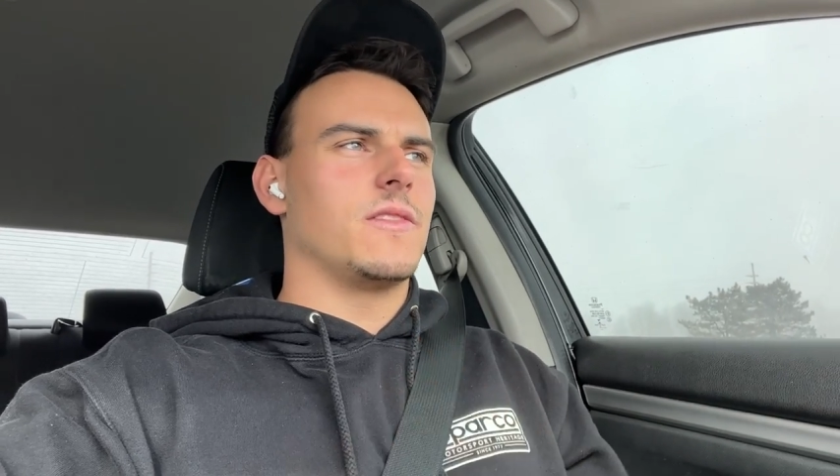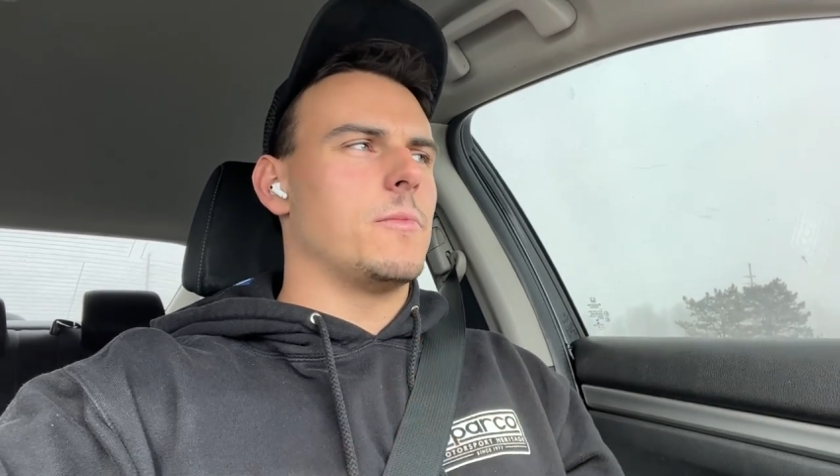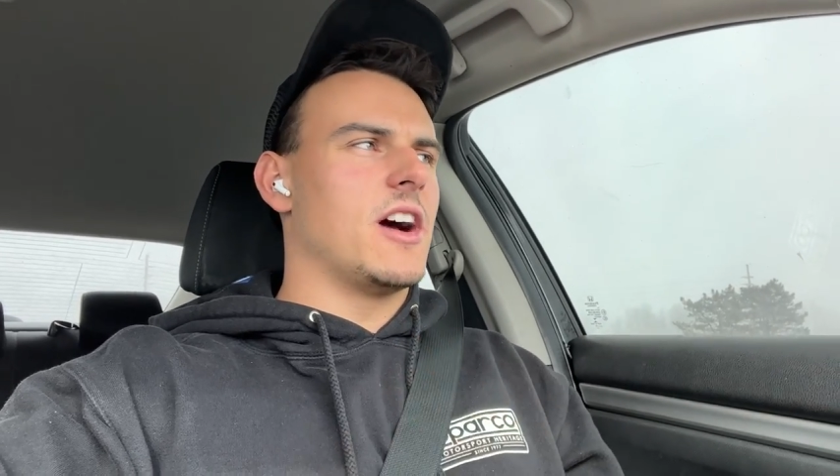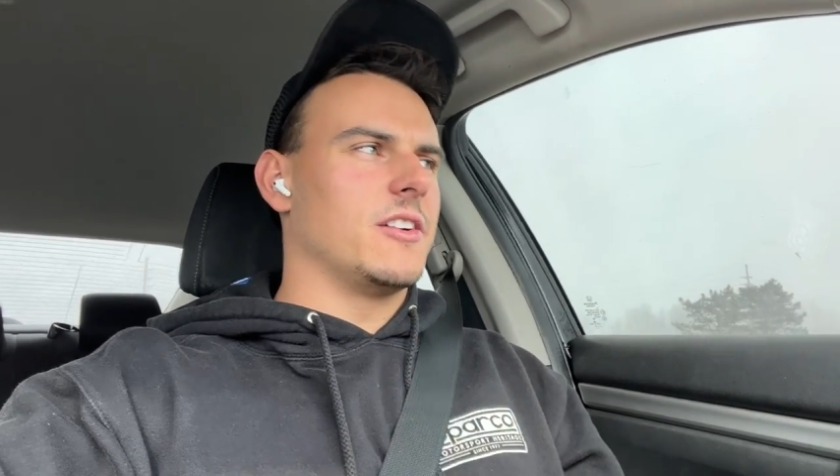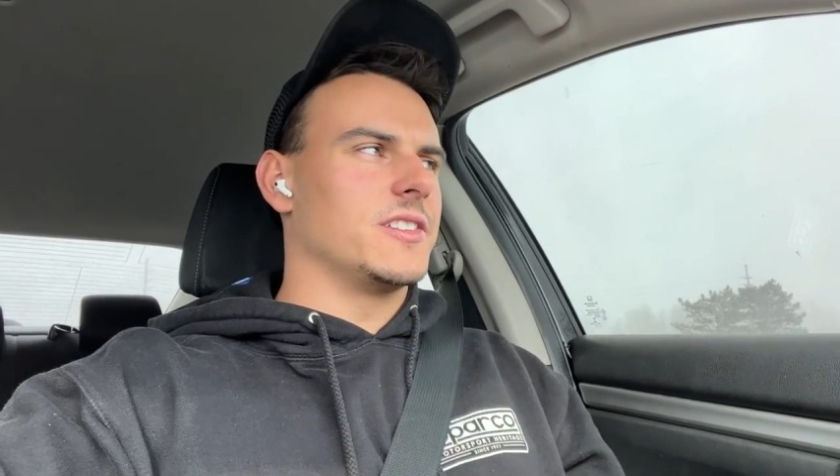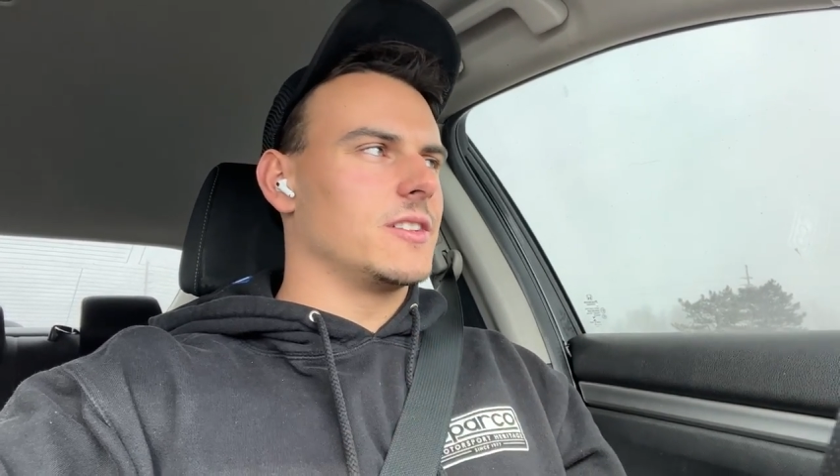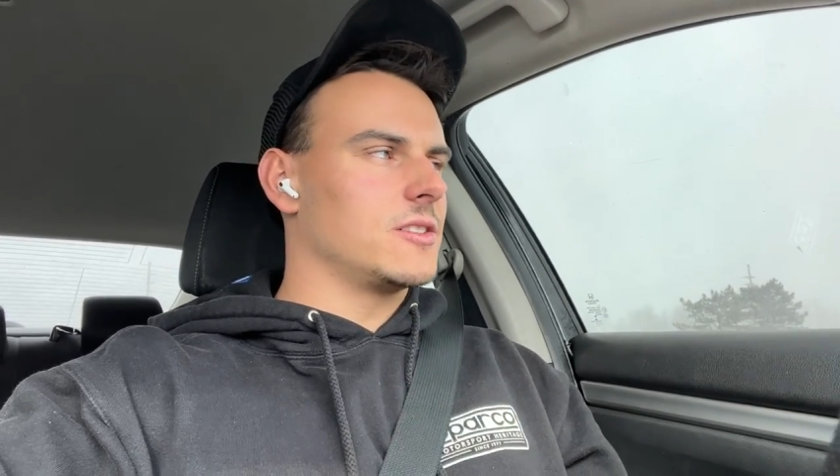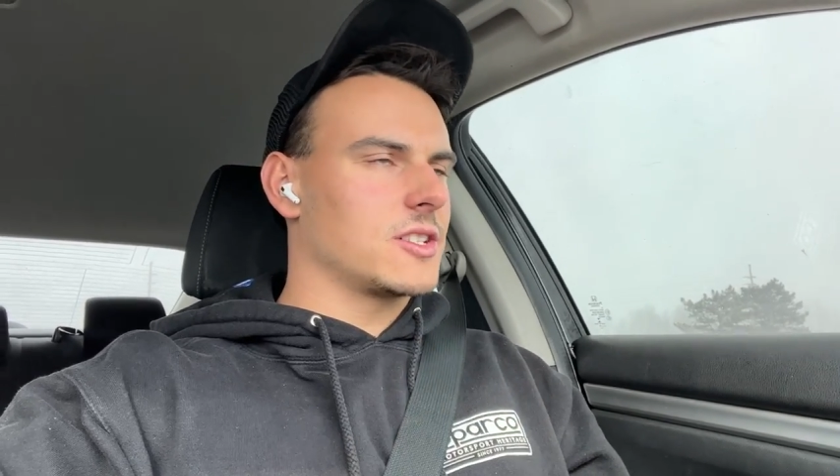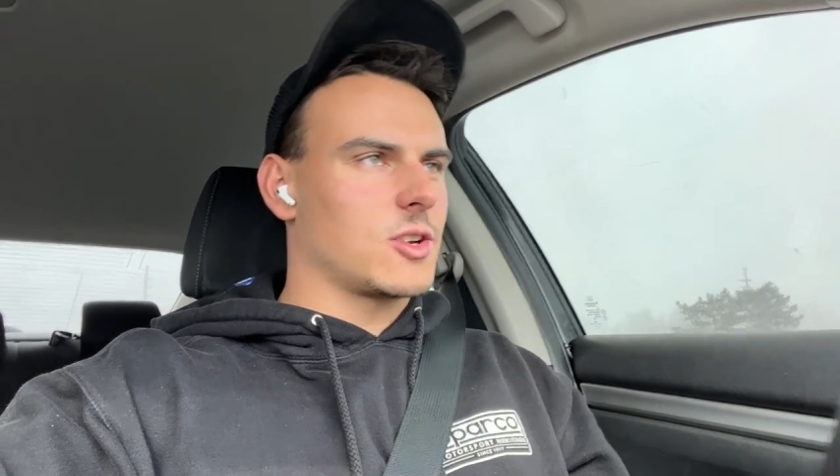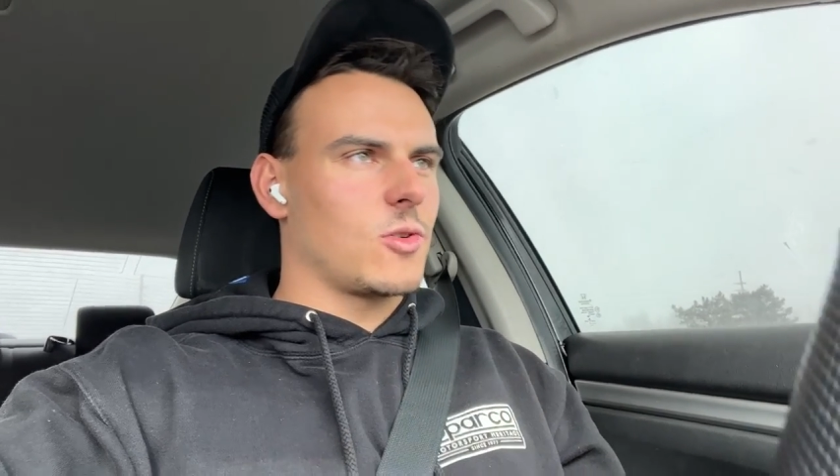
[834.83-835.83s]
miles, it
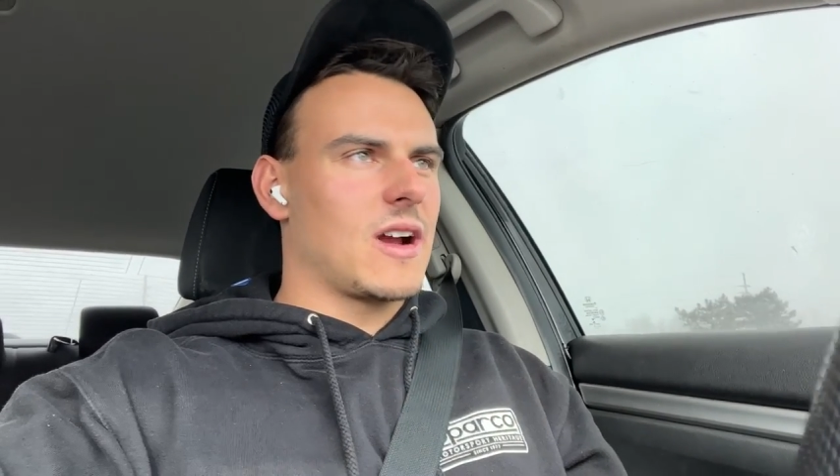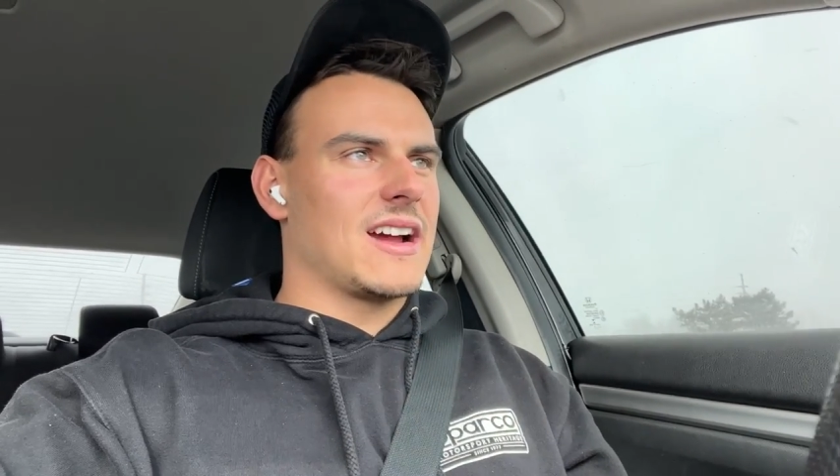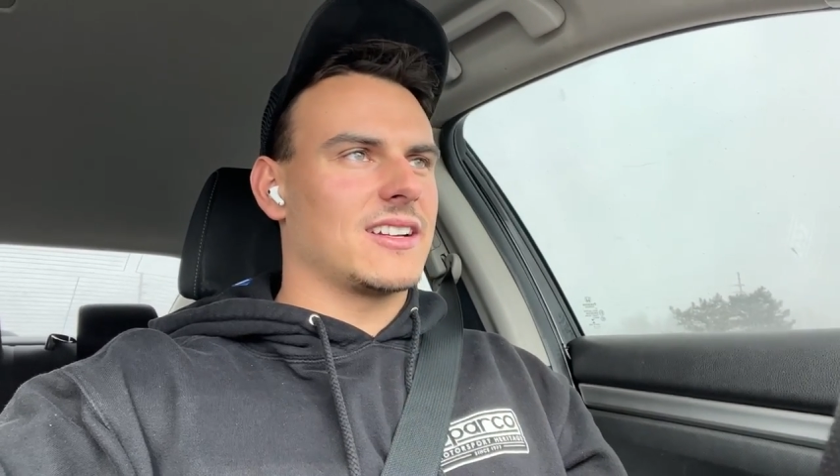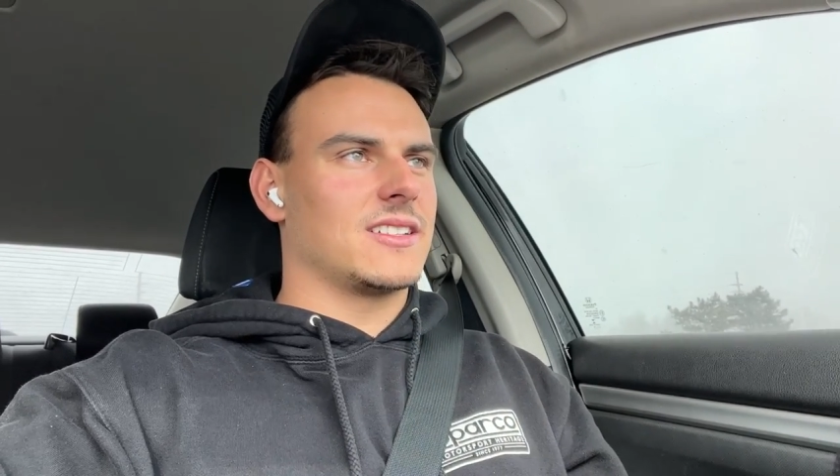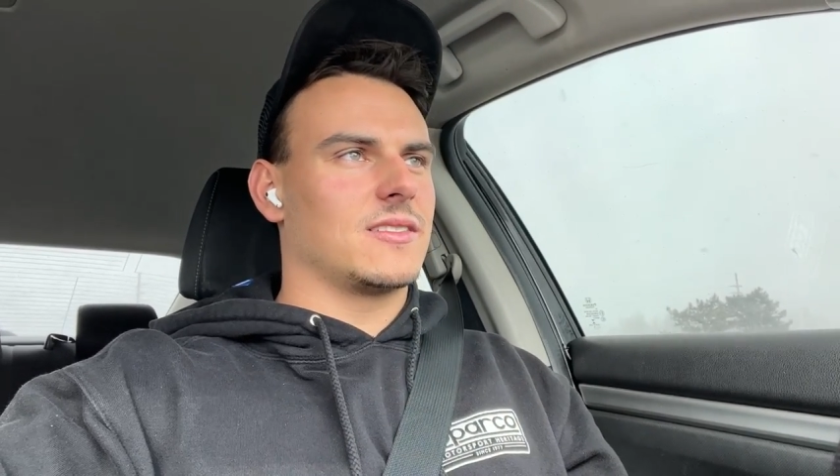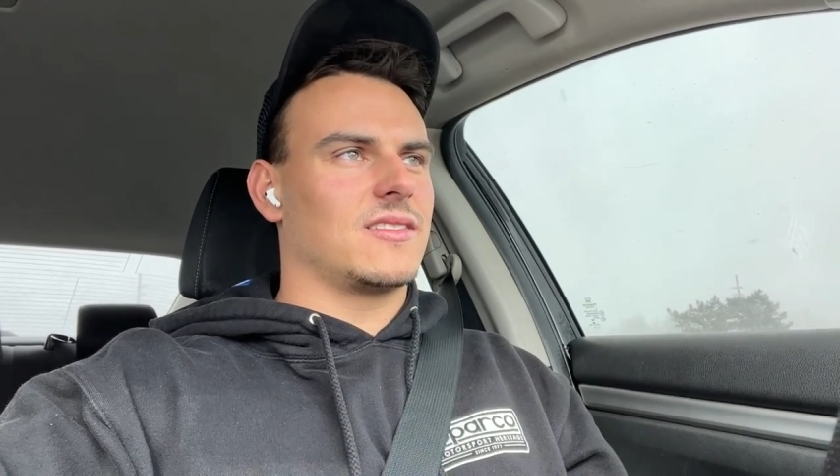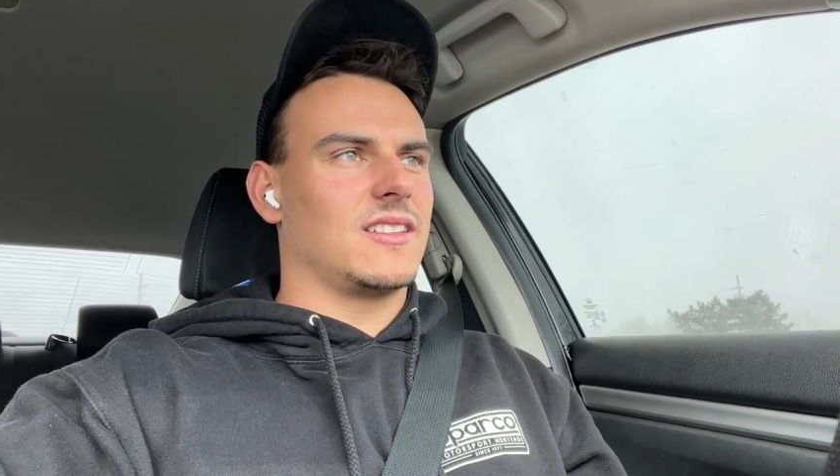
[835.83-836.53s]
looks correct.